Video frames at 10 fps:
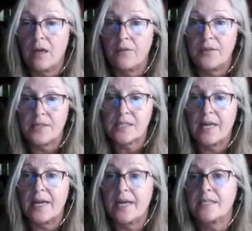this
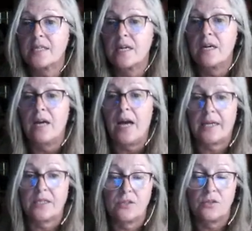class. I
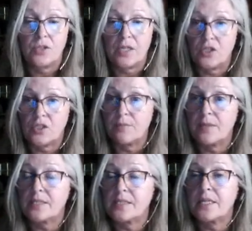could change some of
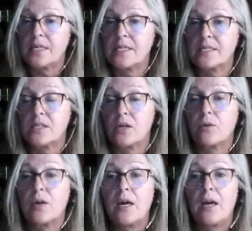these things. So
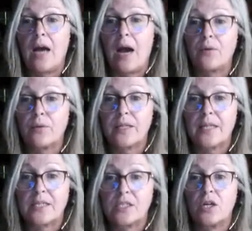I would really
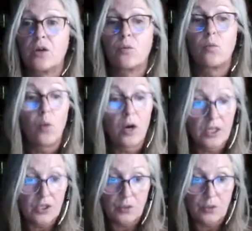like to know, what did you